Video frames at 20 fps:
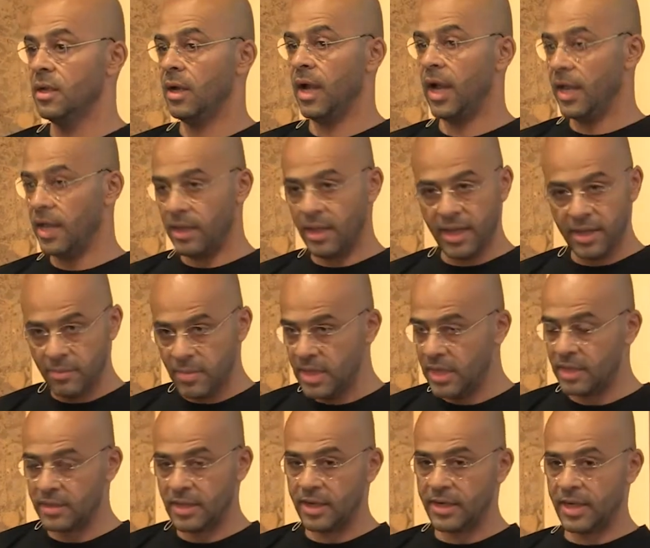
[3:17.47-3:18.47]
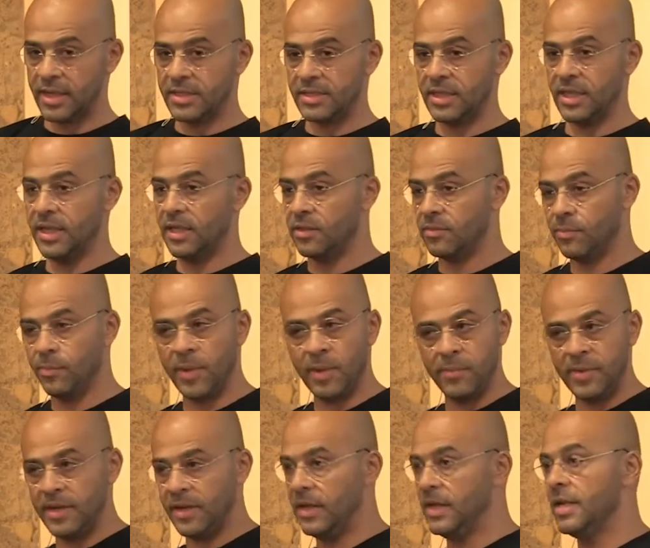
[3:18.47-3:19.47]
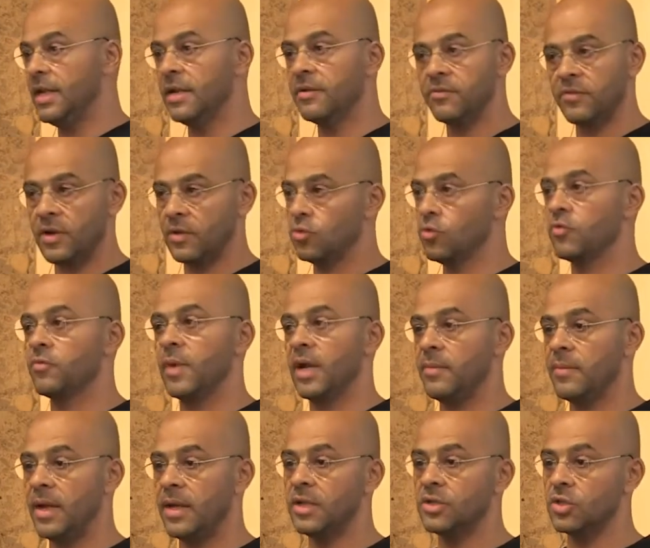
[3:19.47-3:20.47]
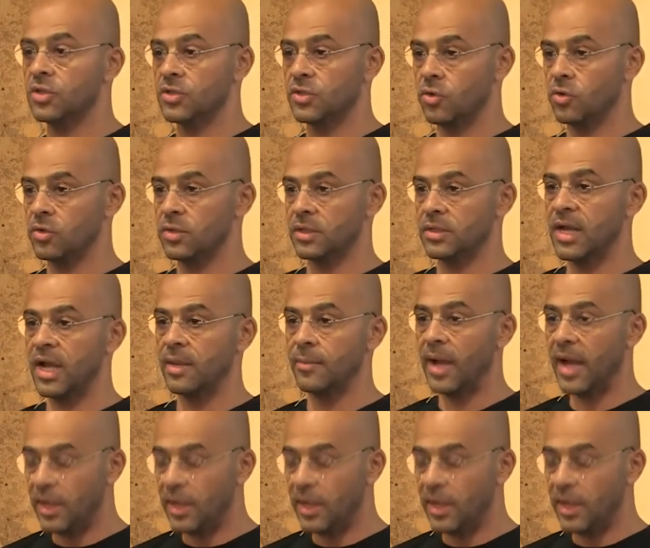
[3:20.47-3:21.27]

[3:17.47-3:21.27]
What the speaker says: I mean it, and I say it publicly in front of my managers all the time.